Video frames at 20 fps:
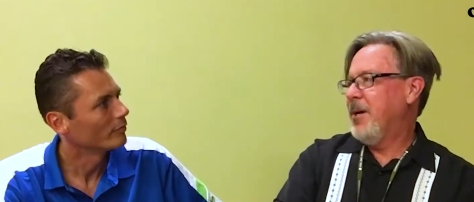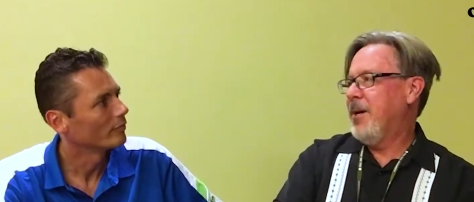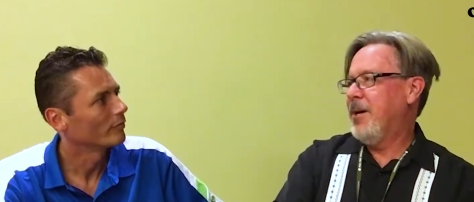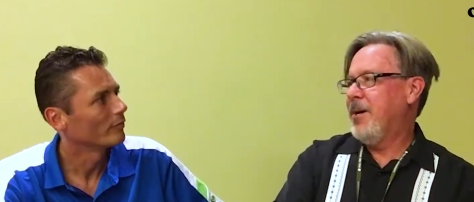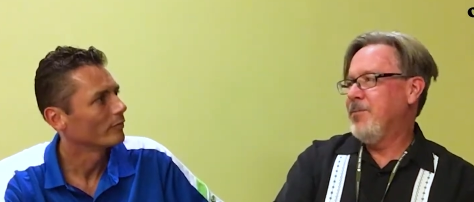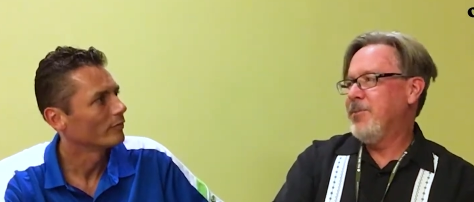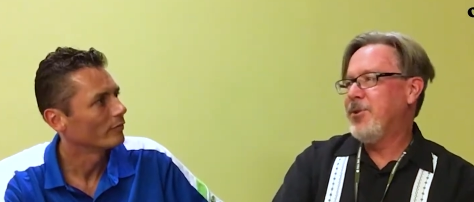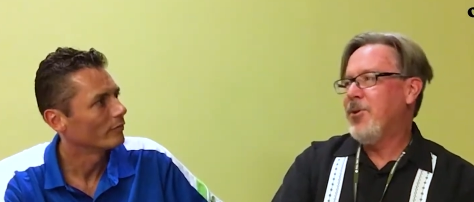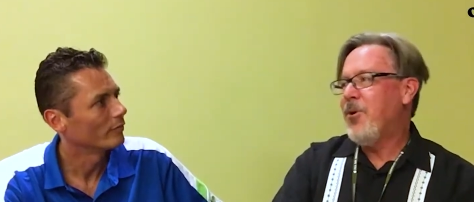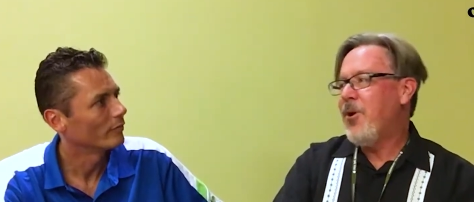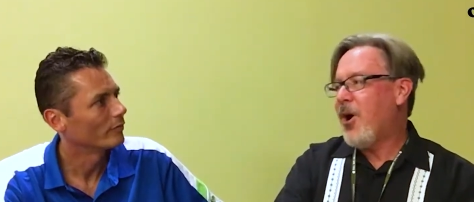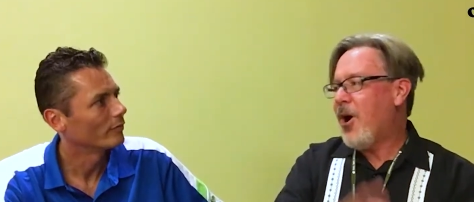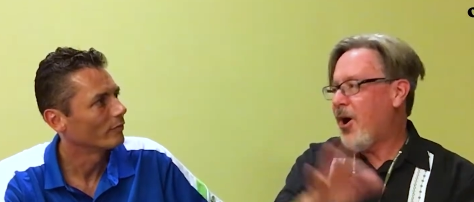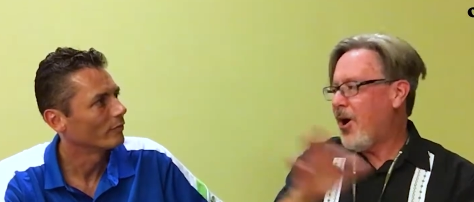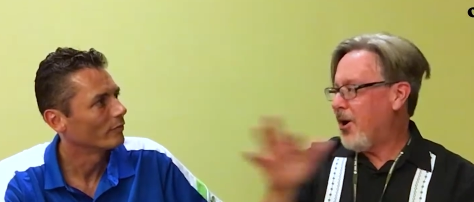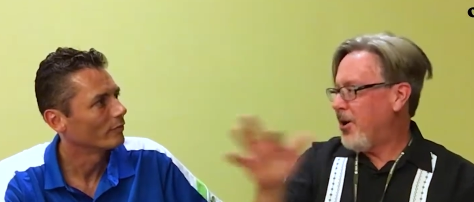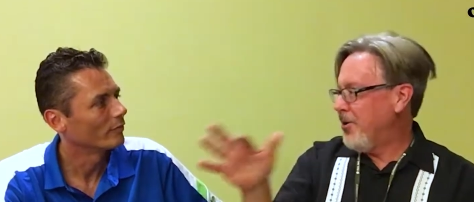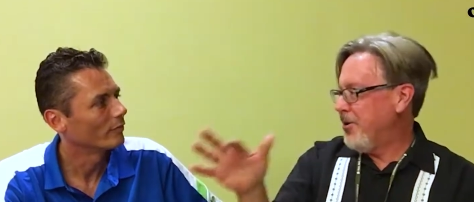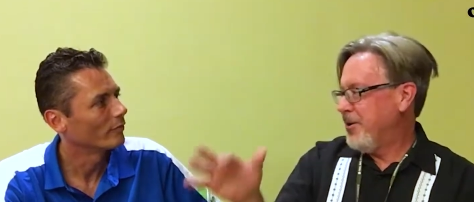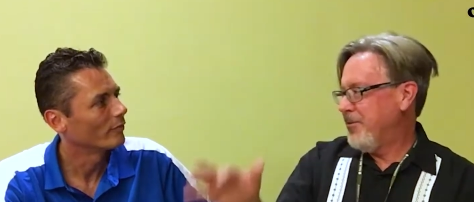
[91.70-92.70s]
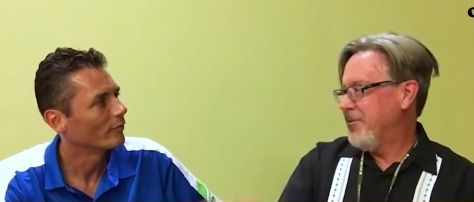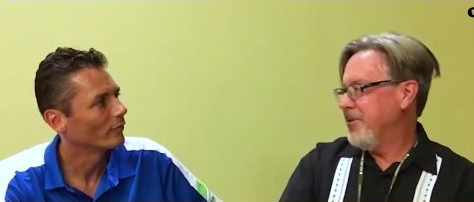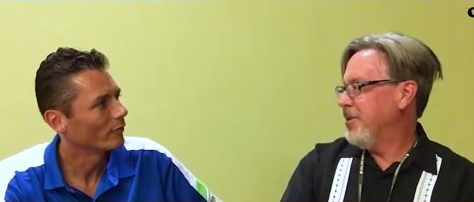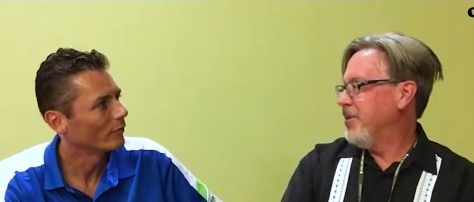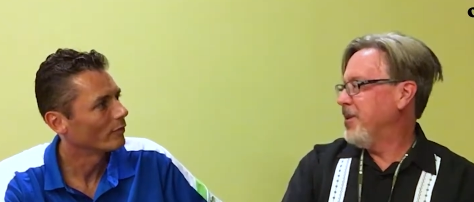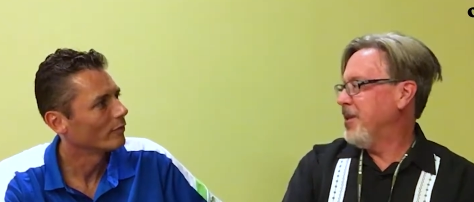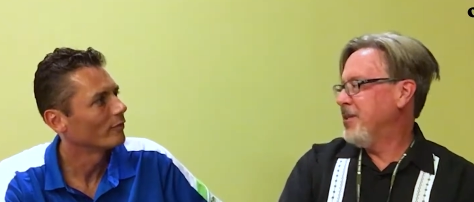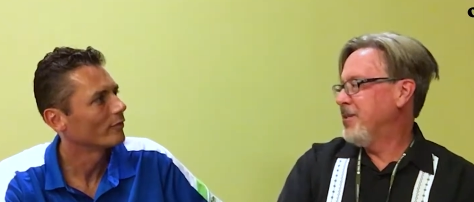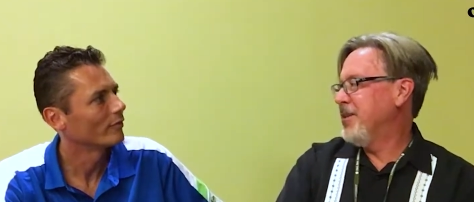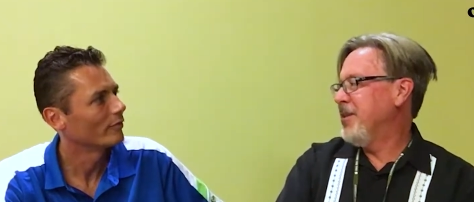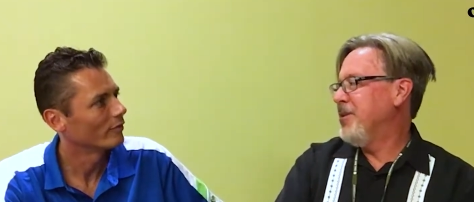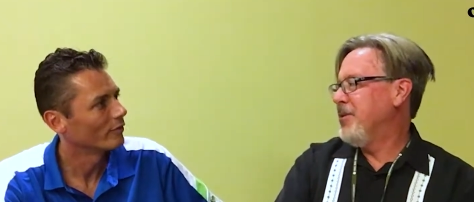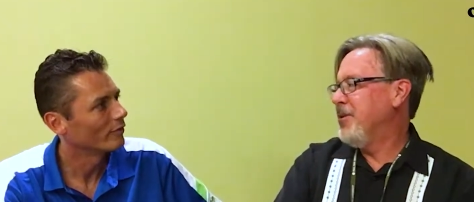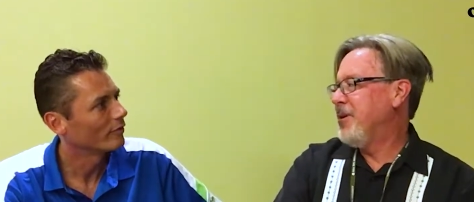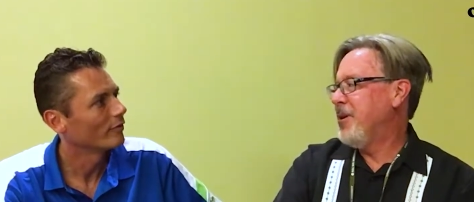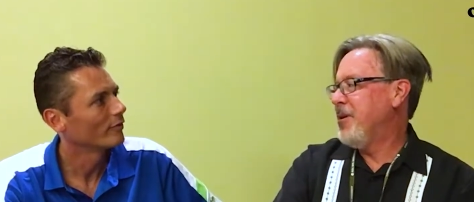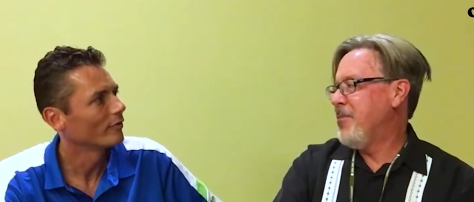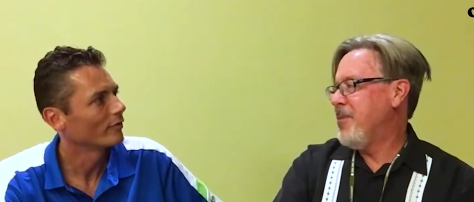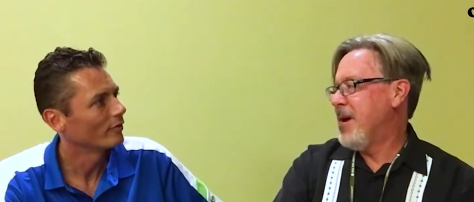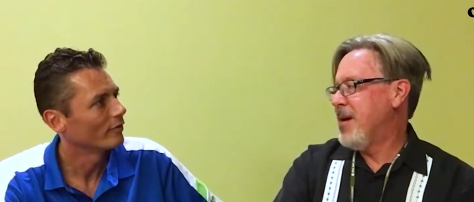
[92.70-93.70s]
Speaker 1: Um, so all different things that you
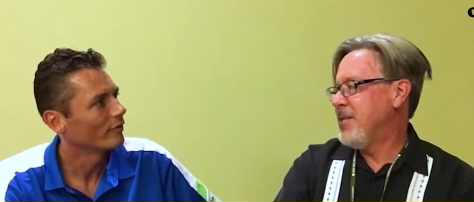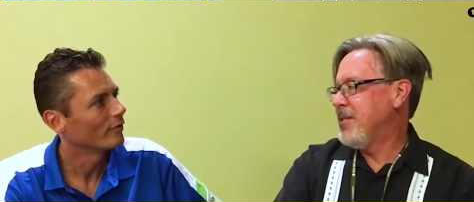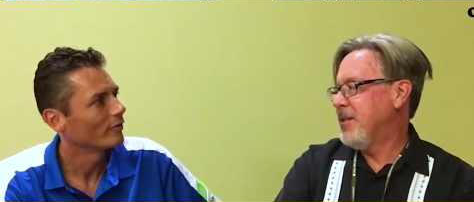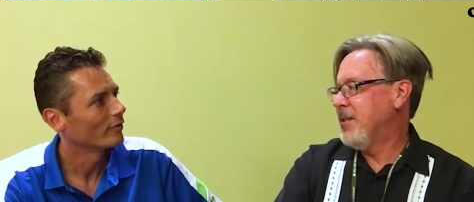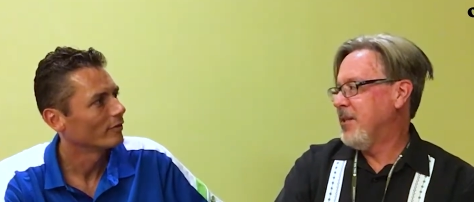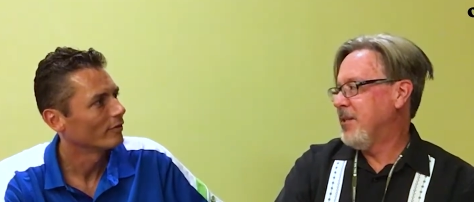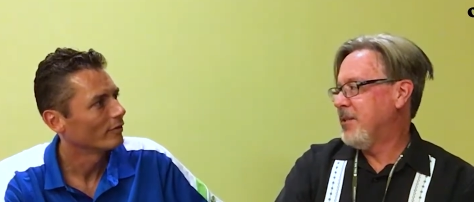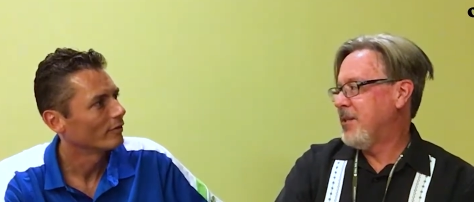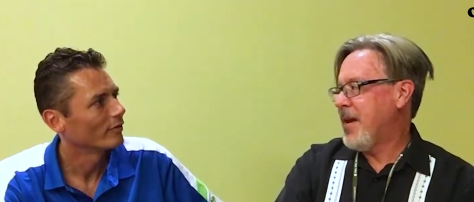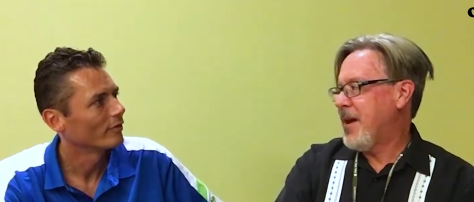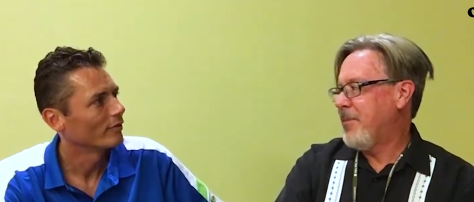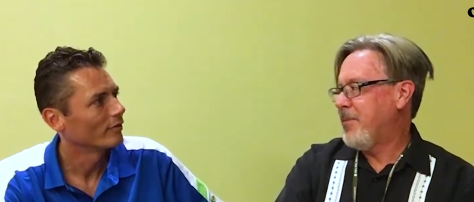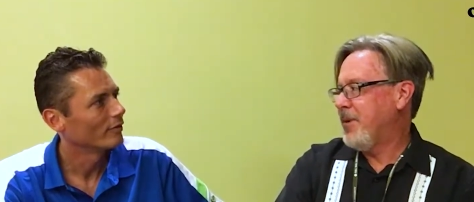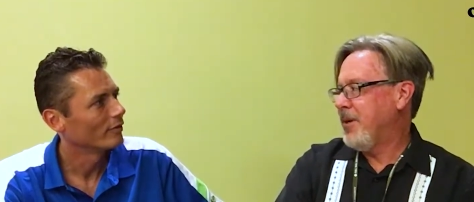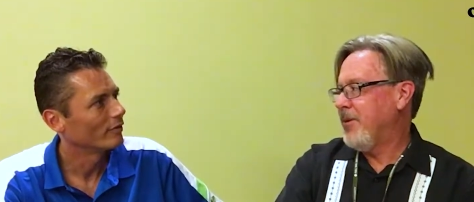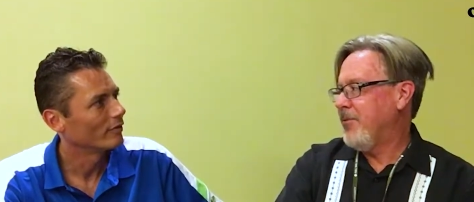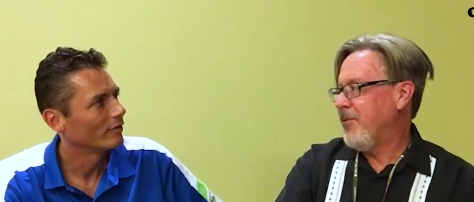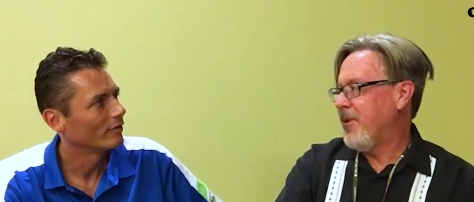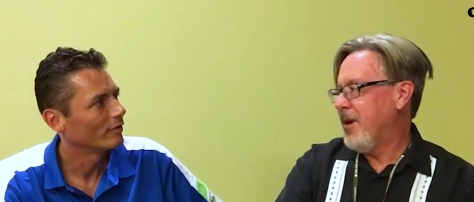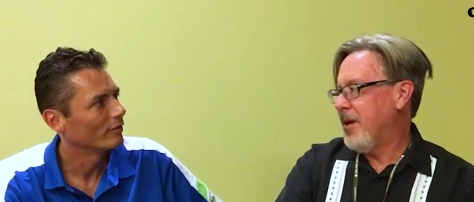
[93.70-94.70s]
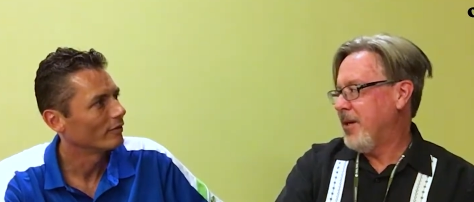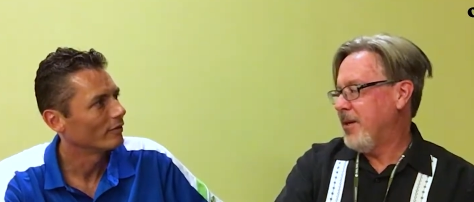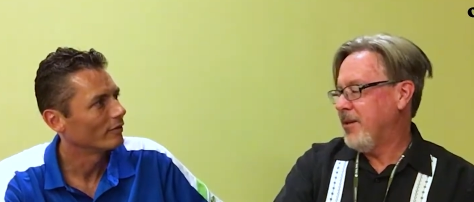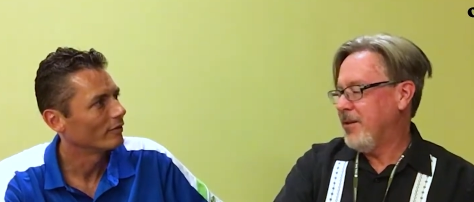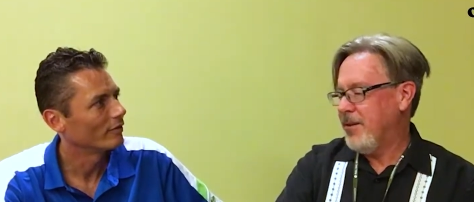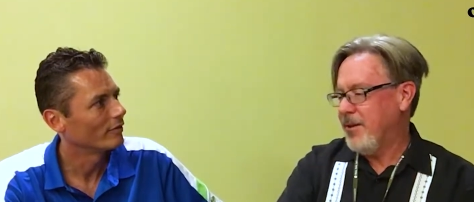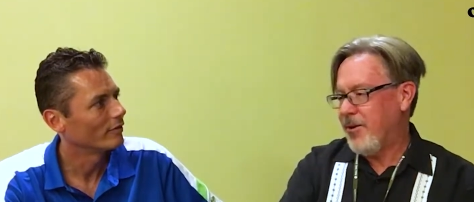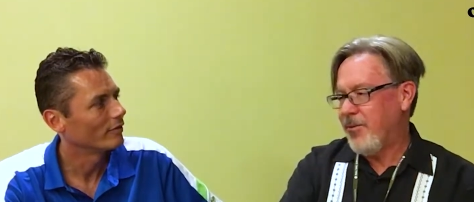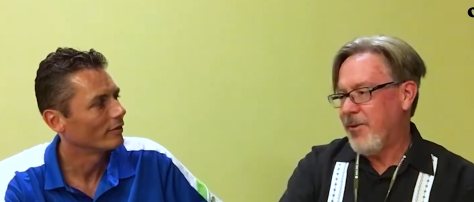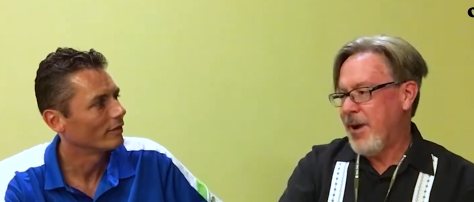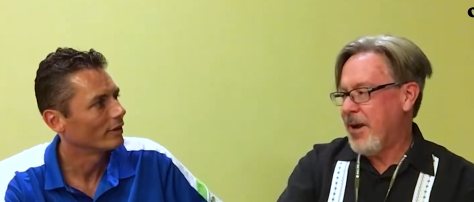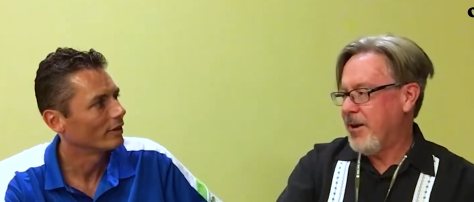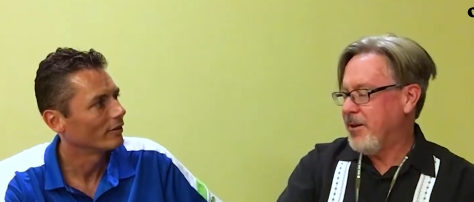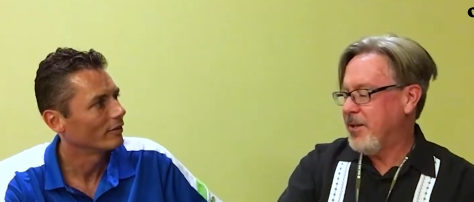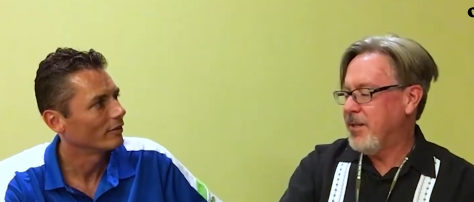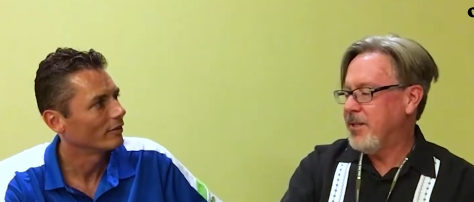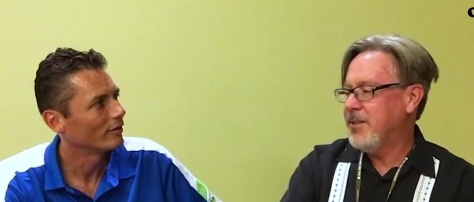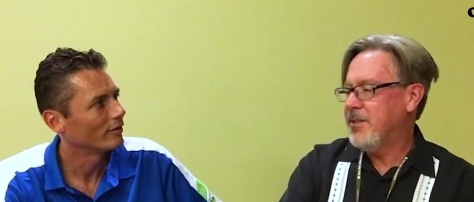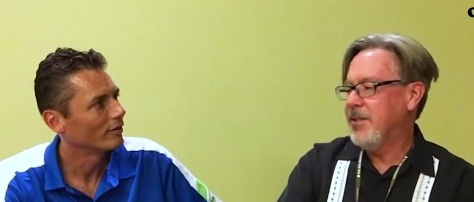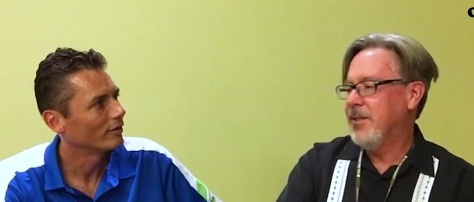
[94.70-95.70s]
can imagine that's happening right
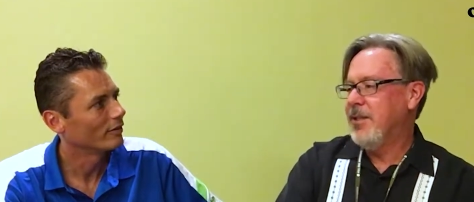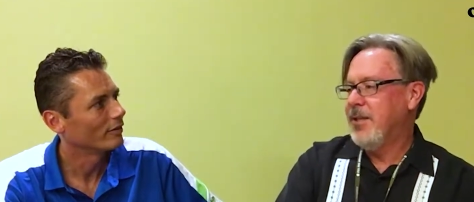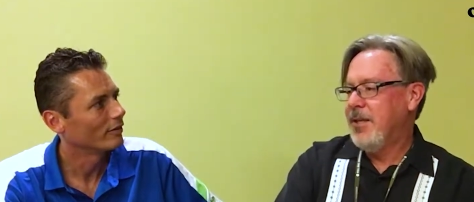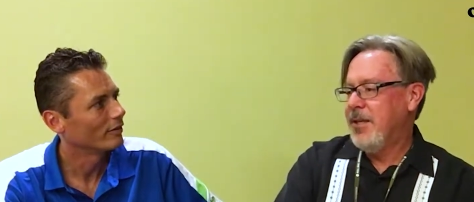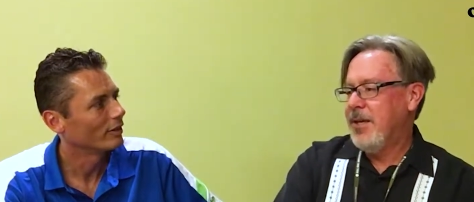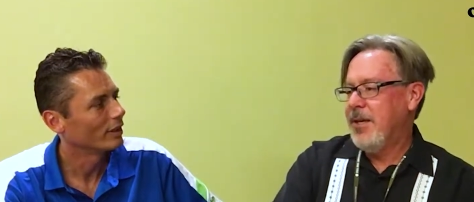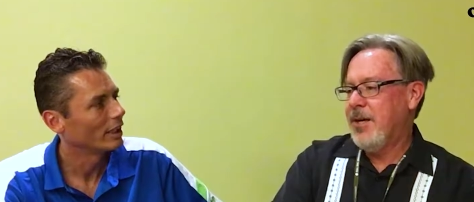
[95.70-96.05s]
around us.